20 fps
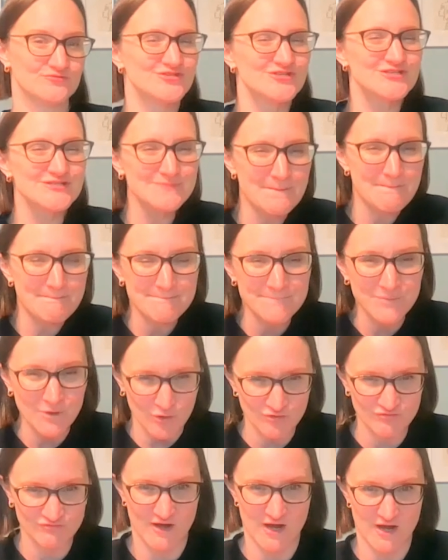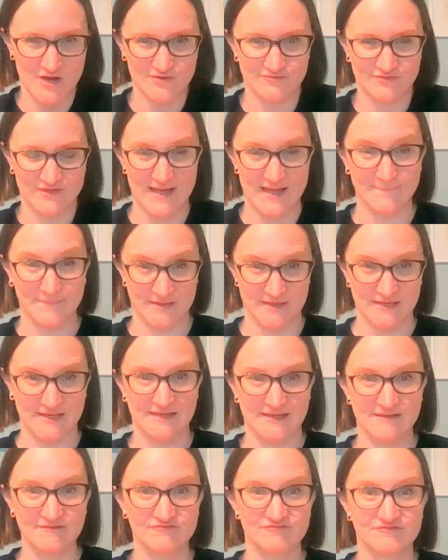Just borrow that
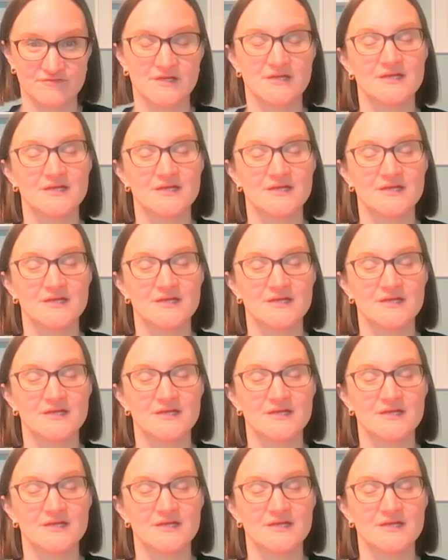belief,